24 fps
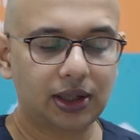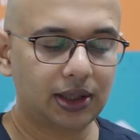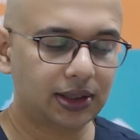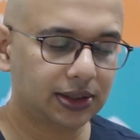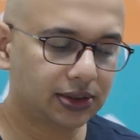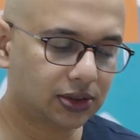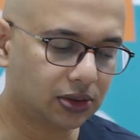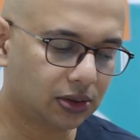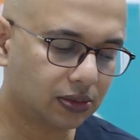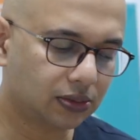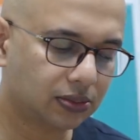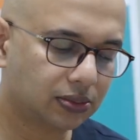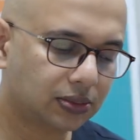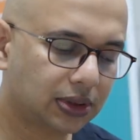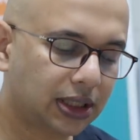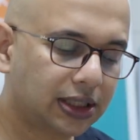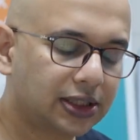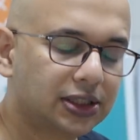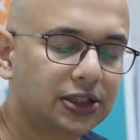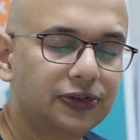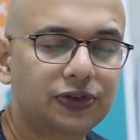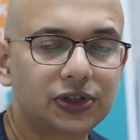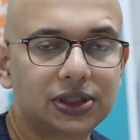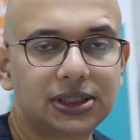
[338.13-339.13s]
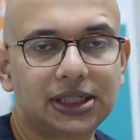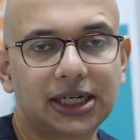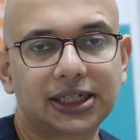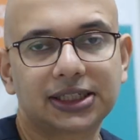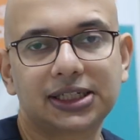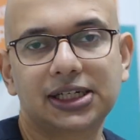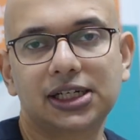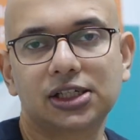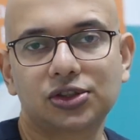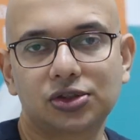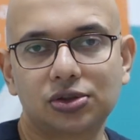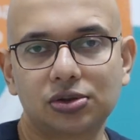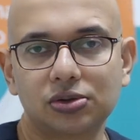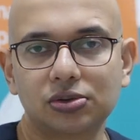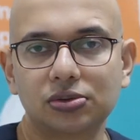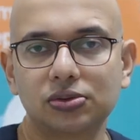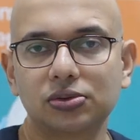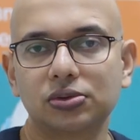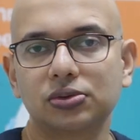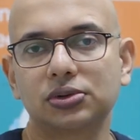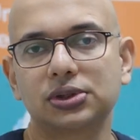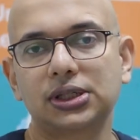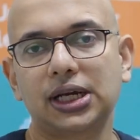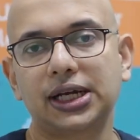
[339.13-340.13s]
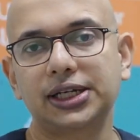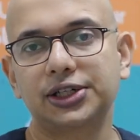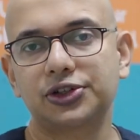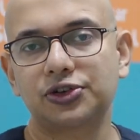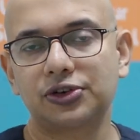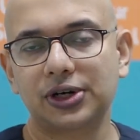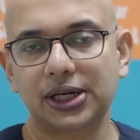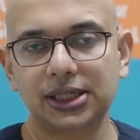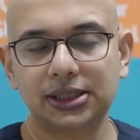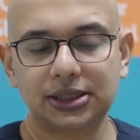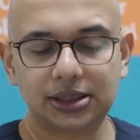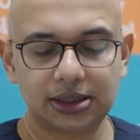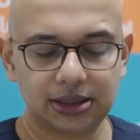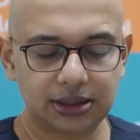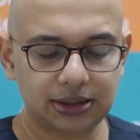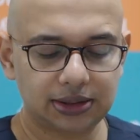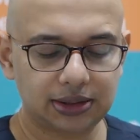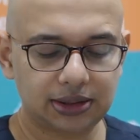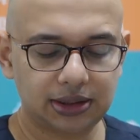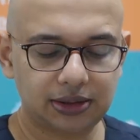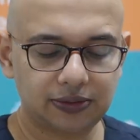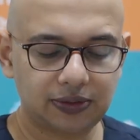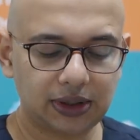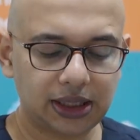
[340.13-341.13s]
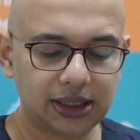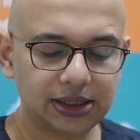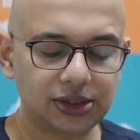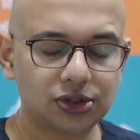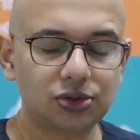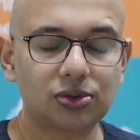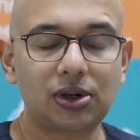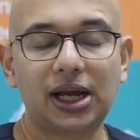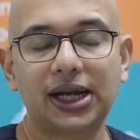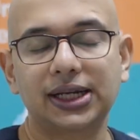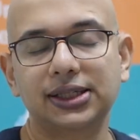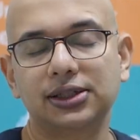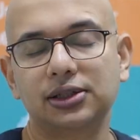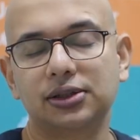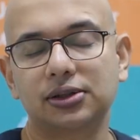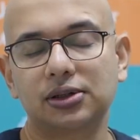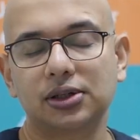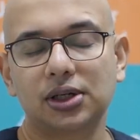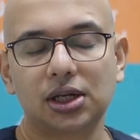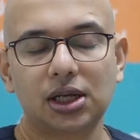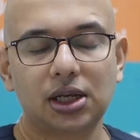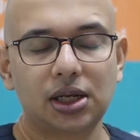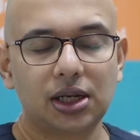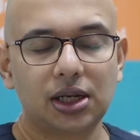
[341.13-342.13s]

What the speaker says: So there are different techniques to titrate the device. So either